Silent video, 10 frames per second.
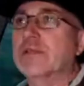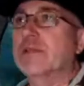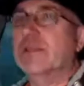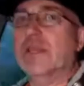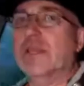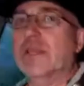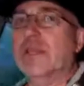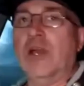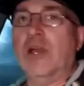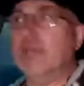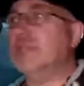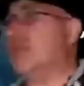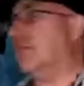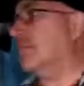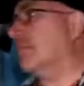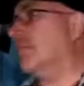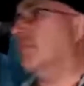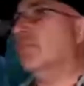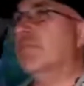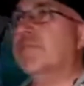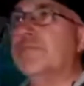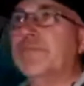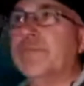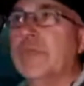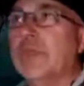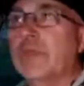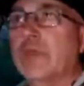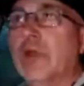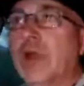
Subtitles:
Can't make their minds up. Can't